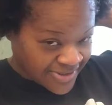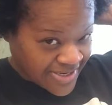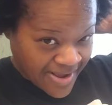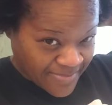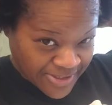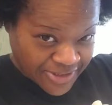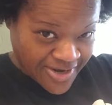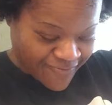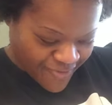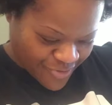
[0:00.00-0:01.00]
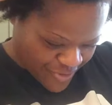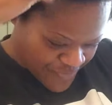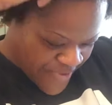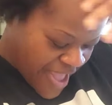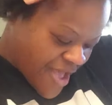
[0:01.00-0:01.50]
Did I mention I'm
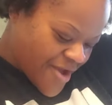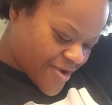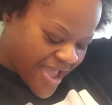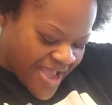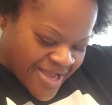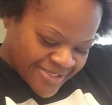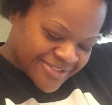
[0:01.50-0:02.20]
frugal? Okay,